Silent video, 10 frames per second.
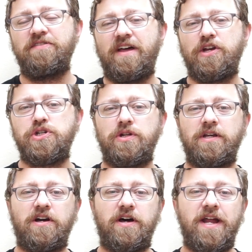has actually
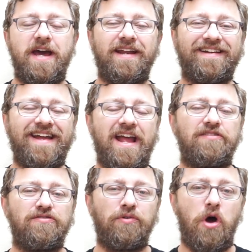gone ahead and
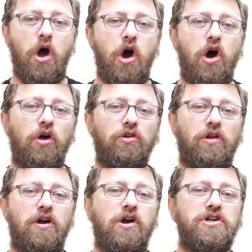canceled all
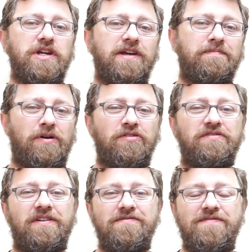large
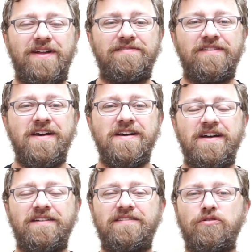in-person events
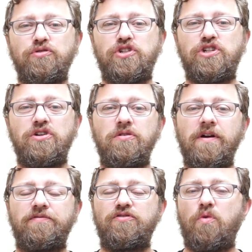until June
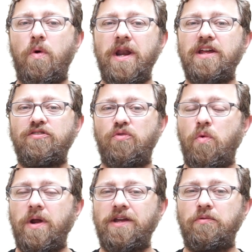of
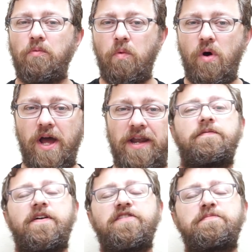2021.
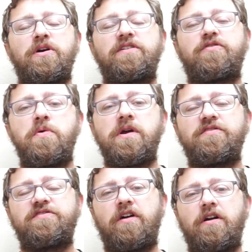Facebook is going to
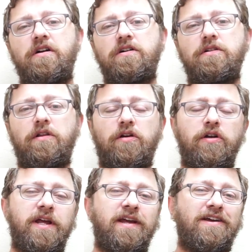start
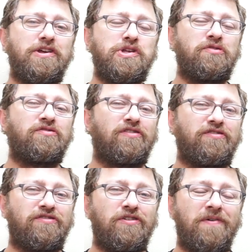alerting
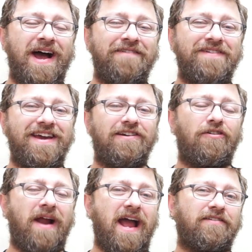users who have
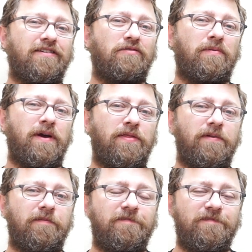interacted with
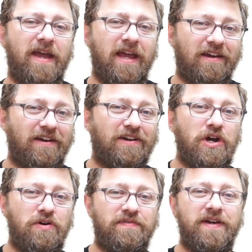fake
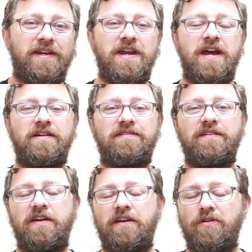
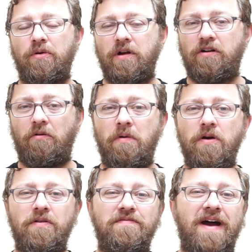COVID-19 or
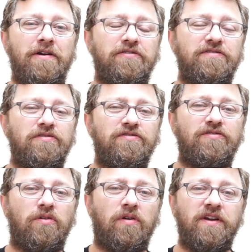coronavirus news
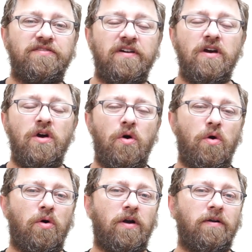stories
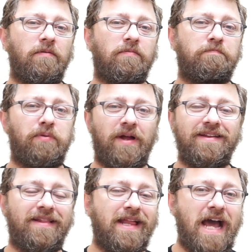or
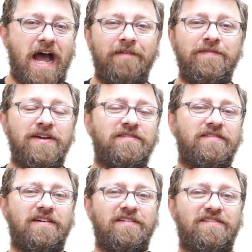blatantly obvious
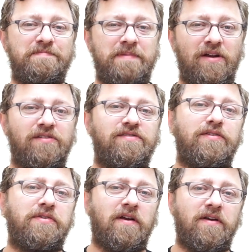
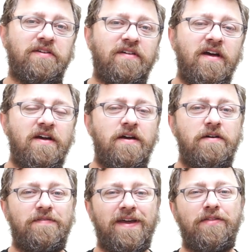conspiracy theories
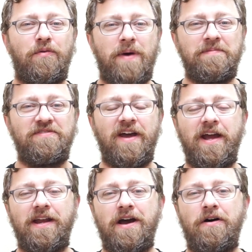via the
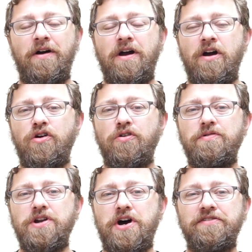website. Now,
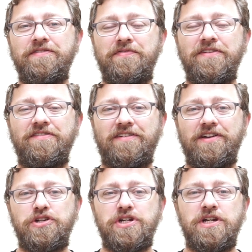who knows if this is going
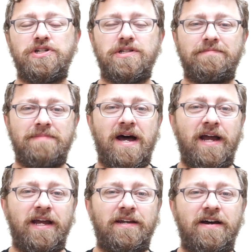to change the
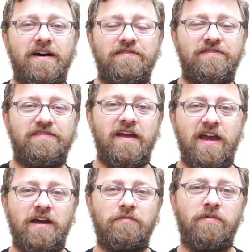mind of
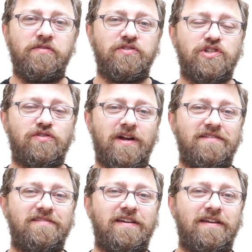Stan with straight
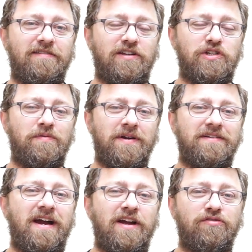C's that you went
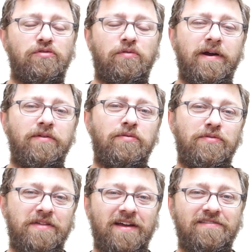to high school with who
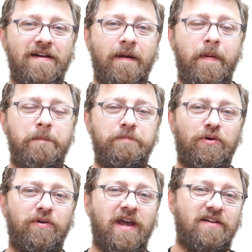thinks
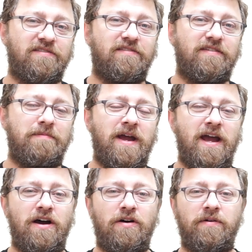Bill Gates
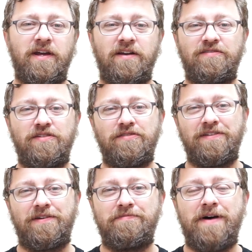somehow is
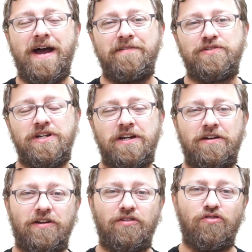using 5G
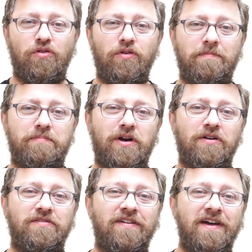to control the
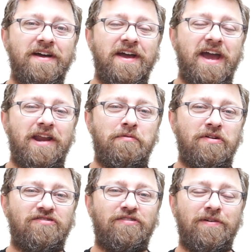birds, and he
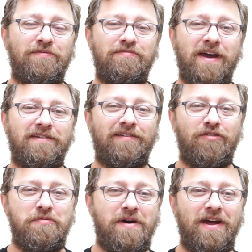wants to infect
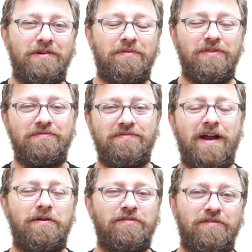everybody with a
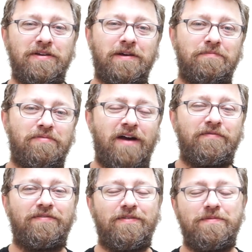virus so he can
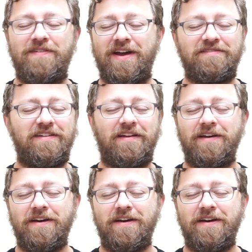profit from a vaccine.